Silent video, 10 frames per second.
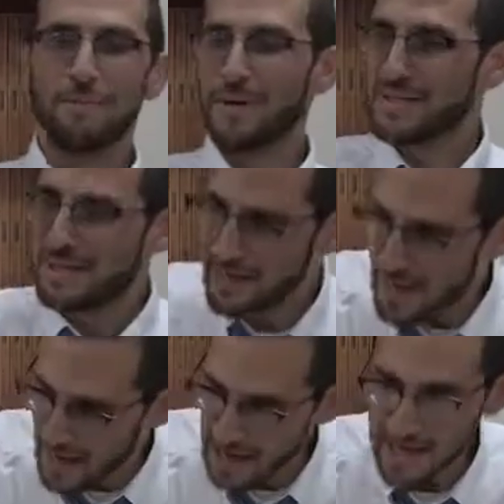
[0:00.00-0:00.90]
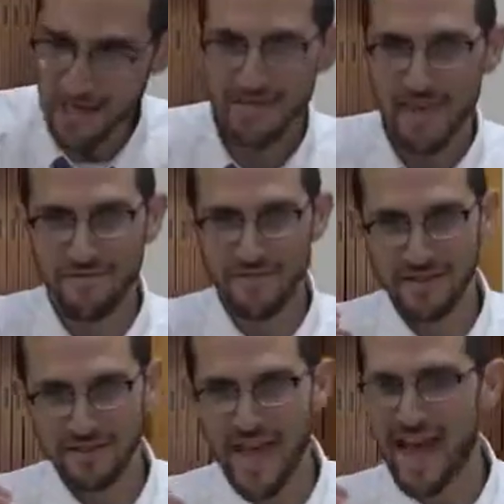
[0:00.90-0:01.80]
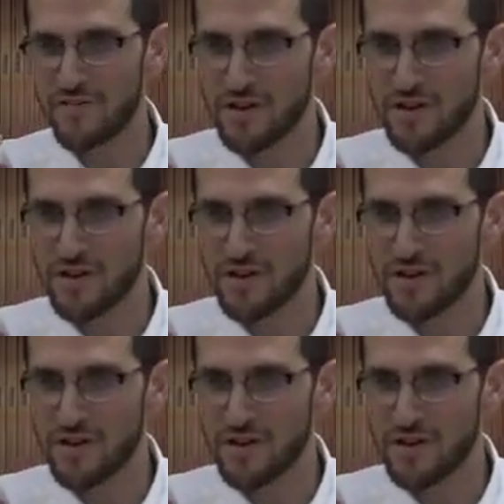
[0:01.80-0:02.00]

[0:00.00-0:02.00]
But today they have